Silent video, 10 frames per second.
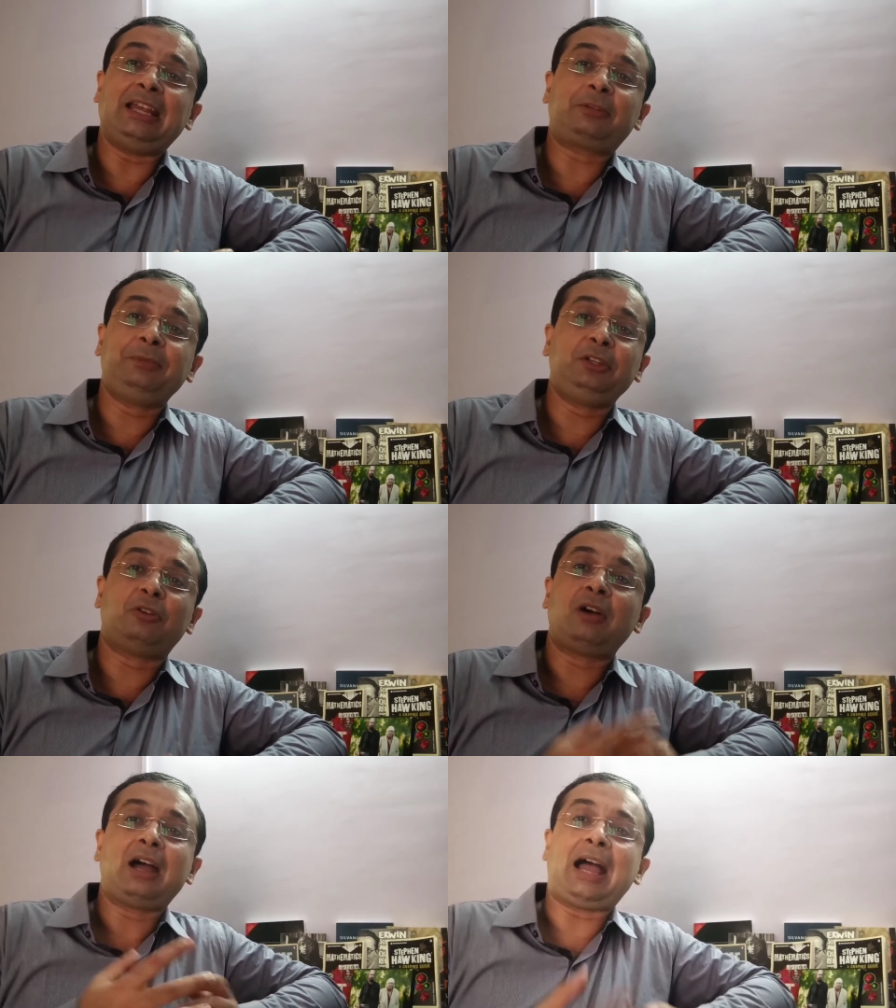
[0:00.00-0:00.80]
Let me
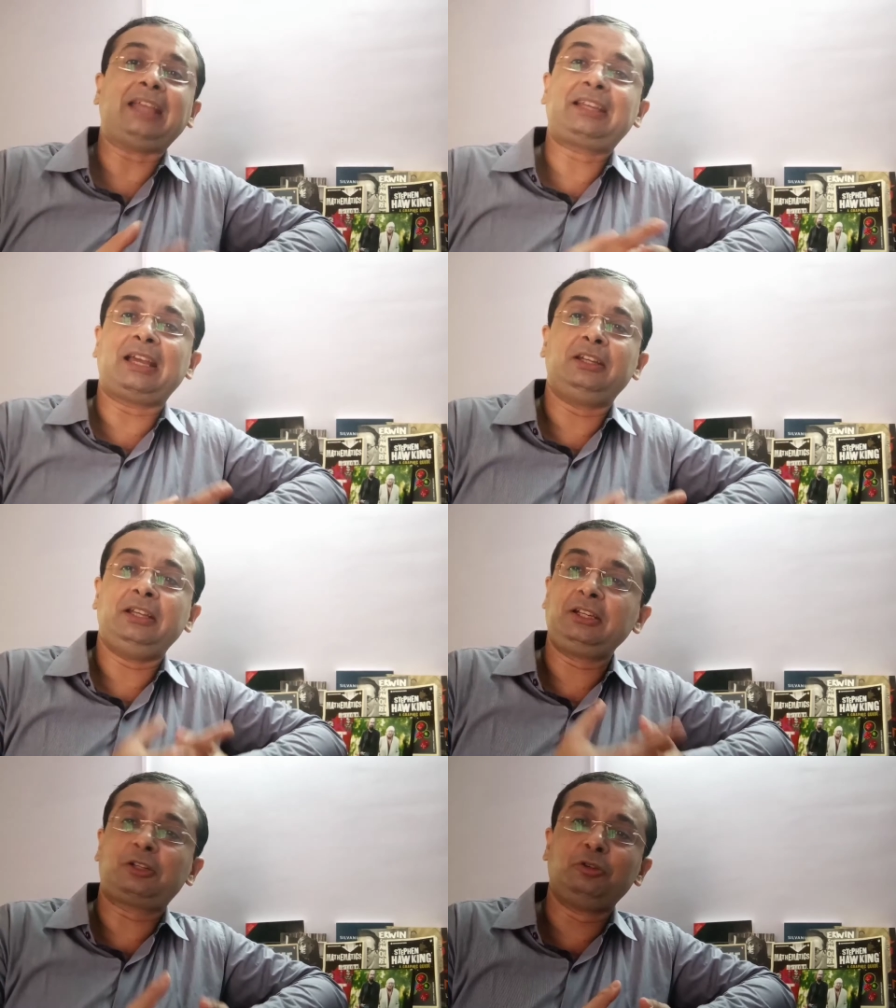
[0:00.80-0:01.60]
know. I can
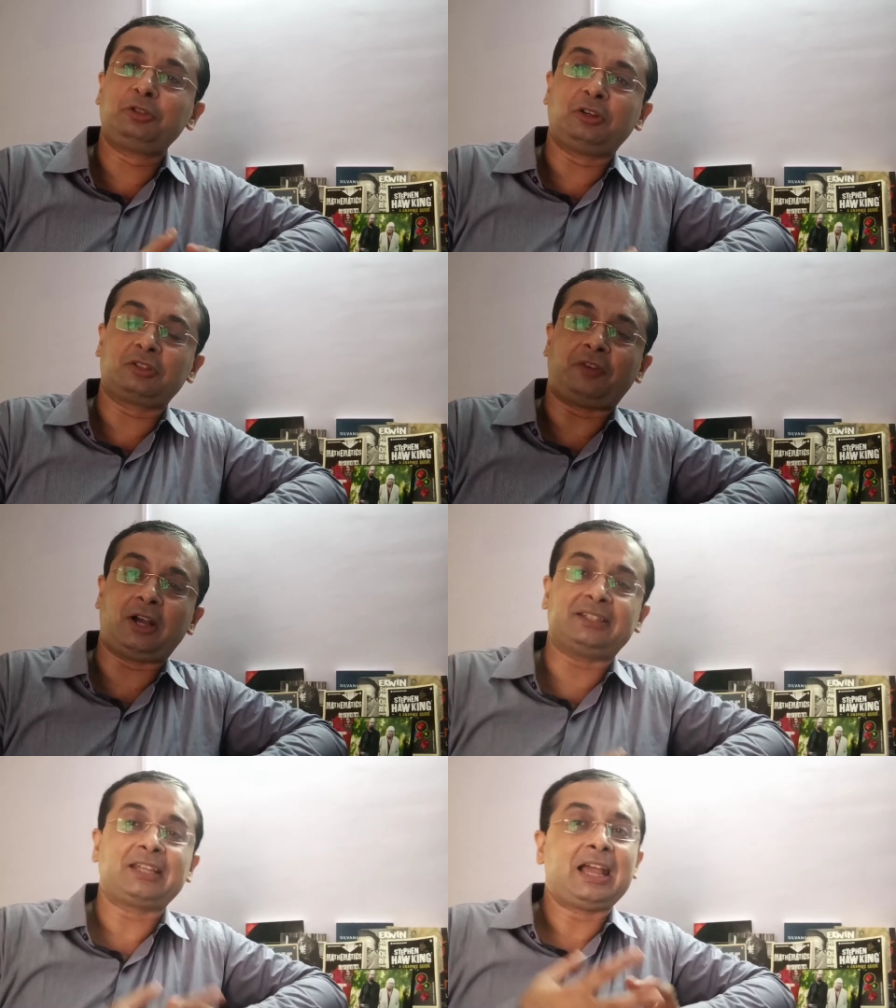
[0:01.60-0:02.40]
include those
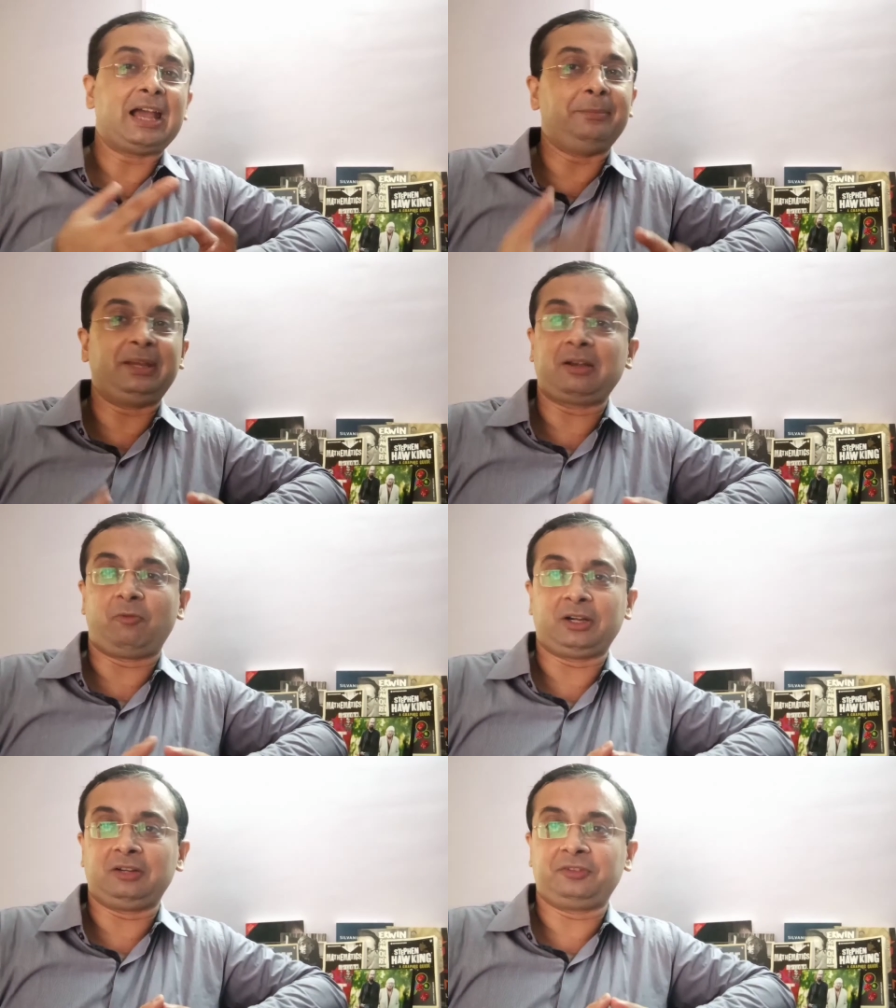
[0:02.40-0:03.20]
voice and make a
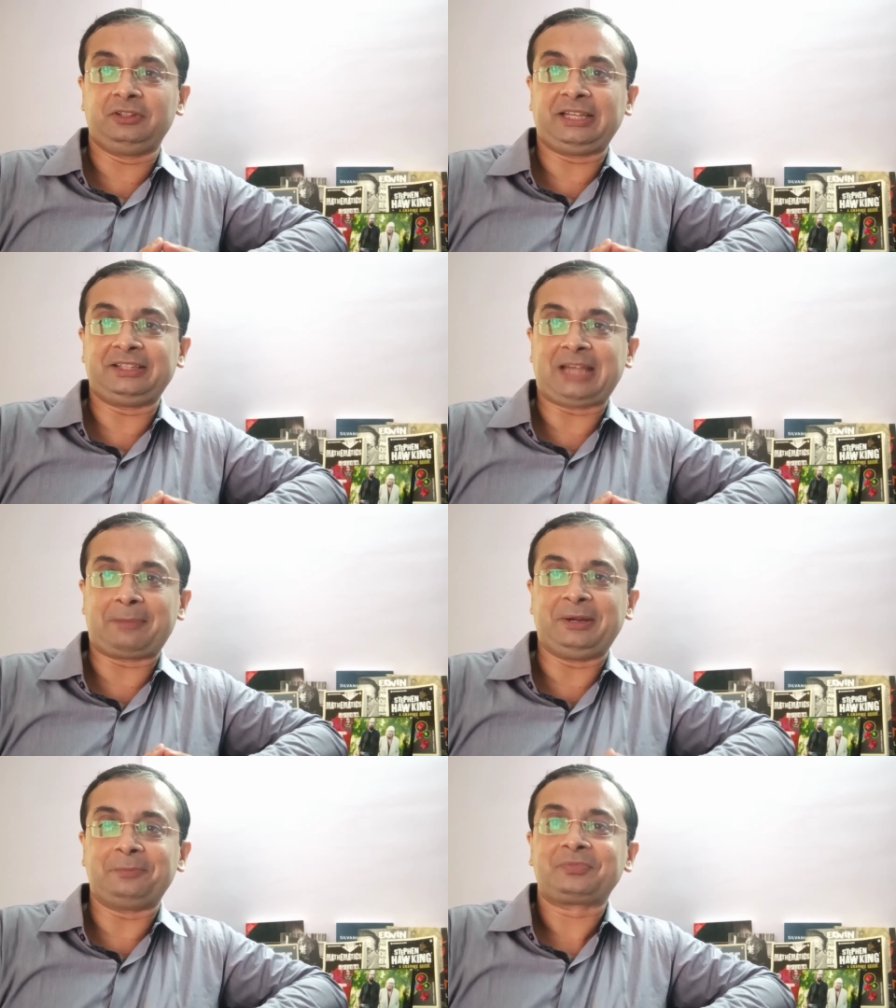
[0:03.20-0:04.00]
wonderful things
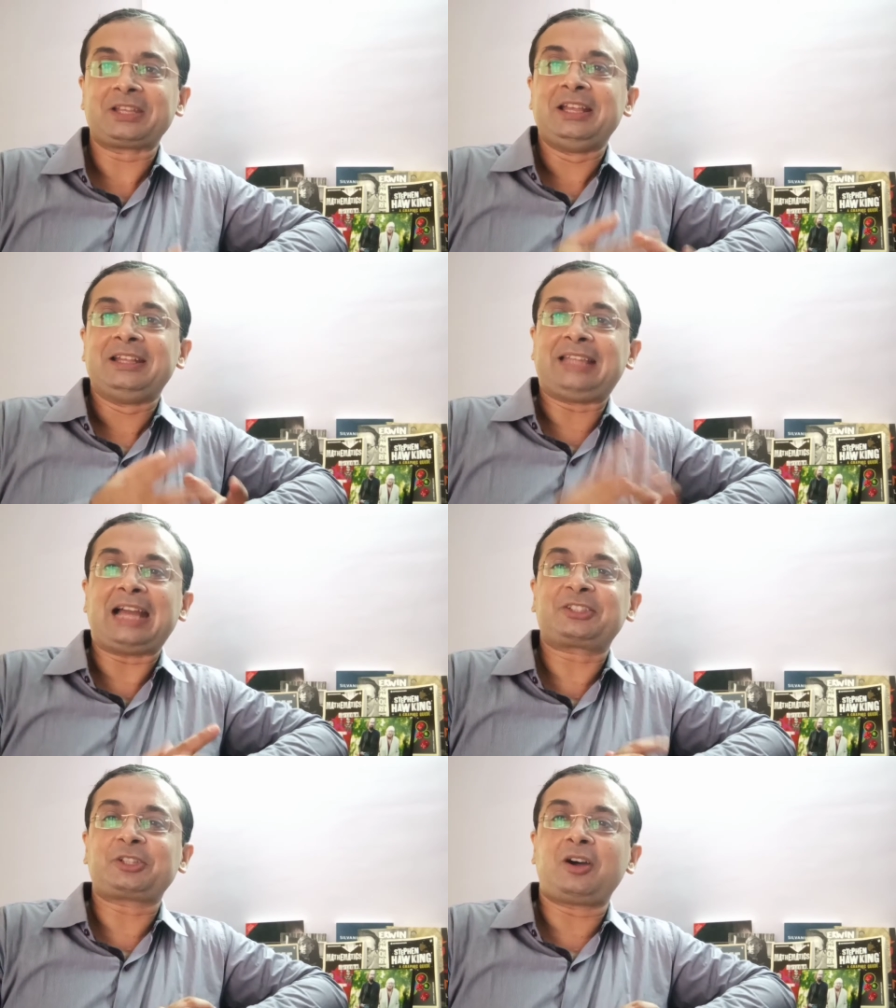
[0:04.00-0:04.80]
happen
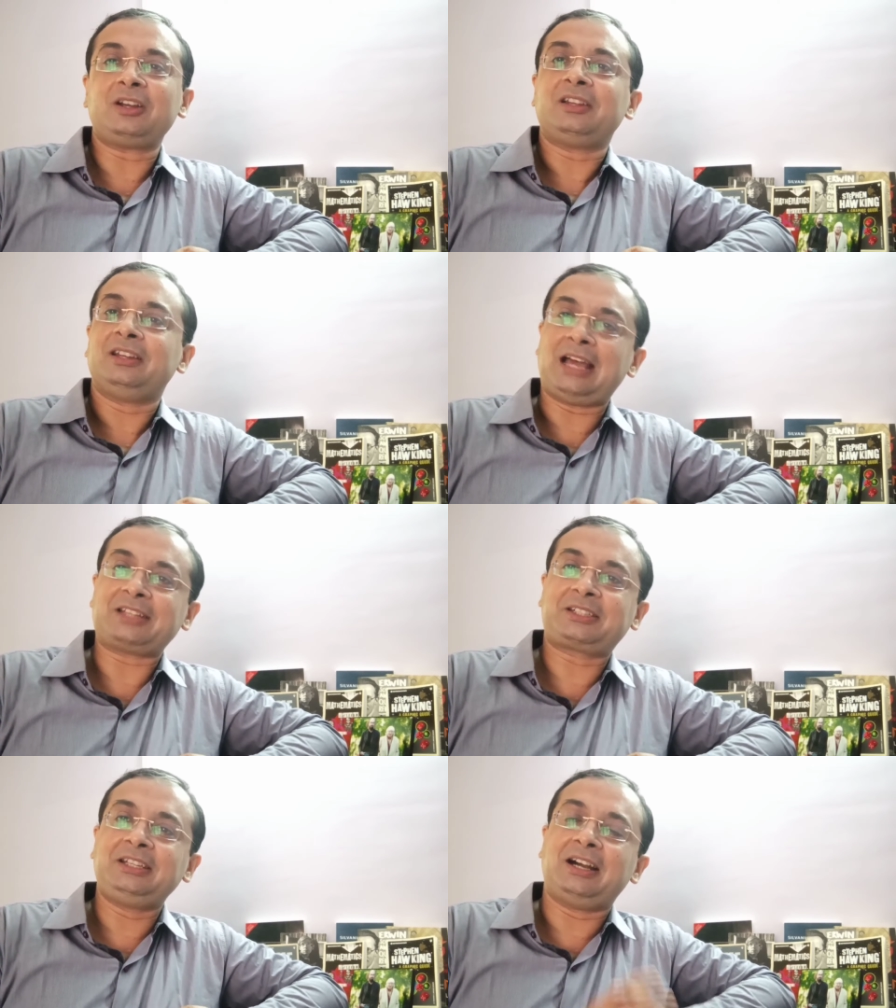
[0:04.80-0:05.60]
that's all
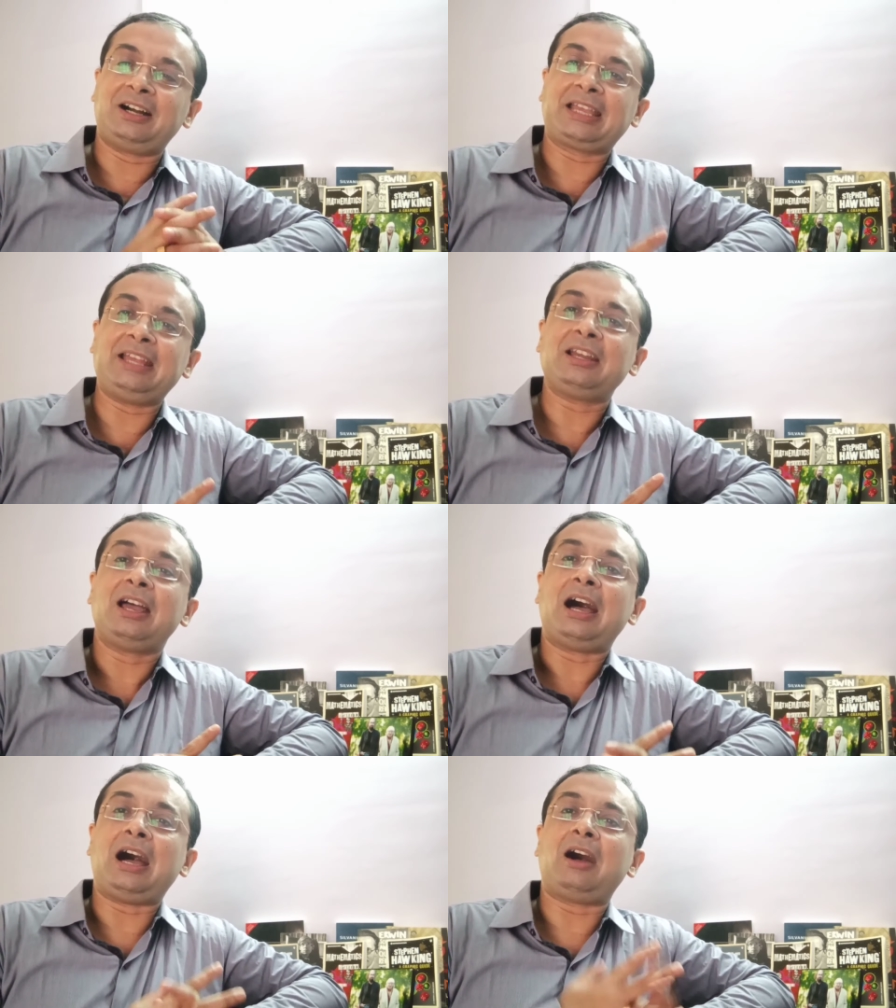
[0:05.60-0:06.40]
lastly again
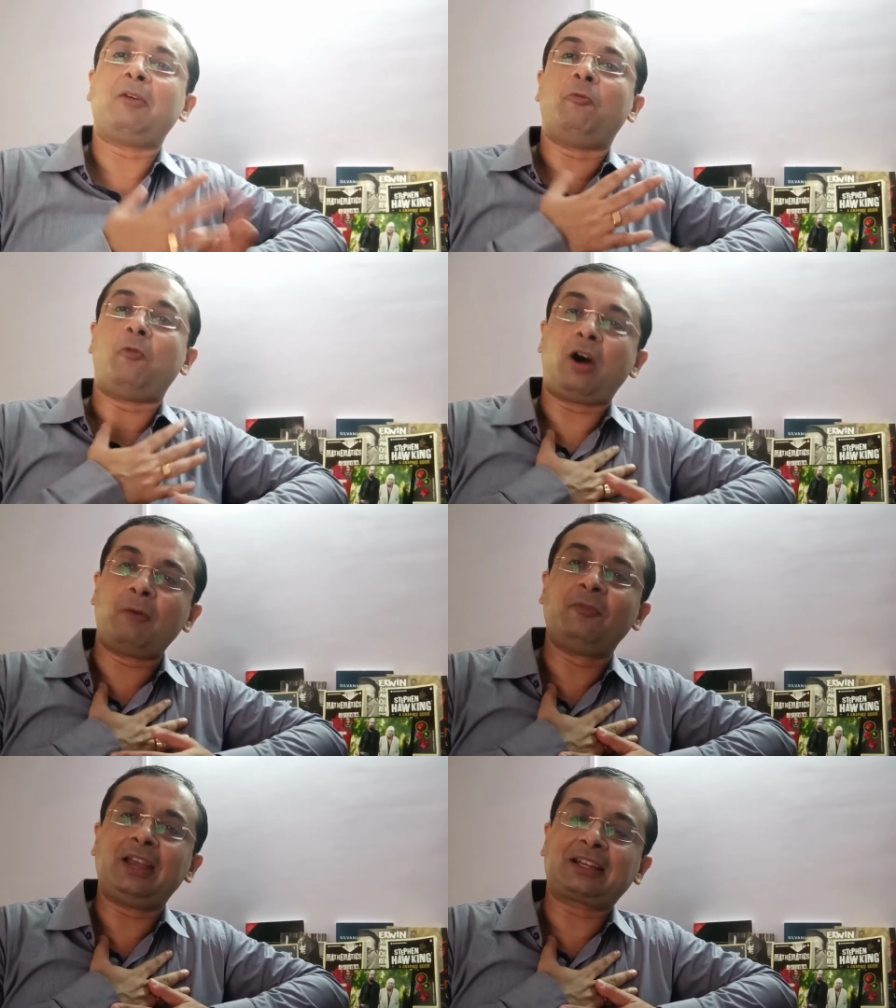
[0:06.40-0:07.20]
a
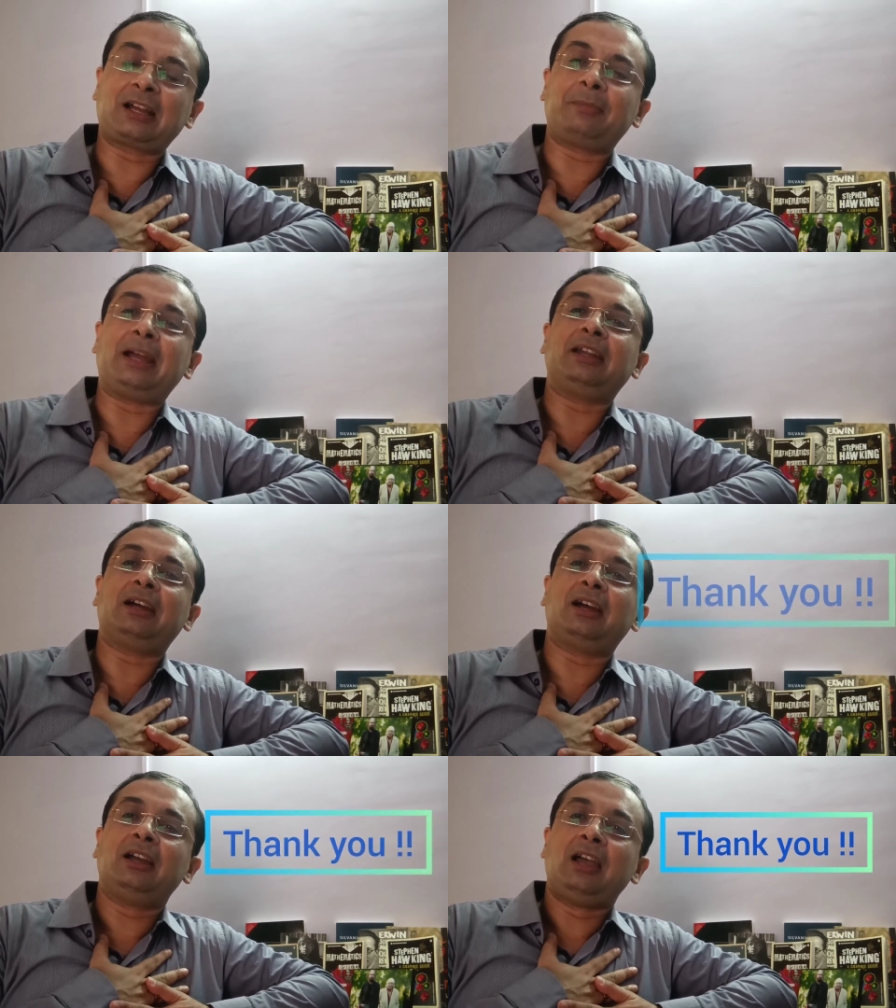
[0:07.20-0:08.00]
warm welcome and uh,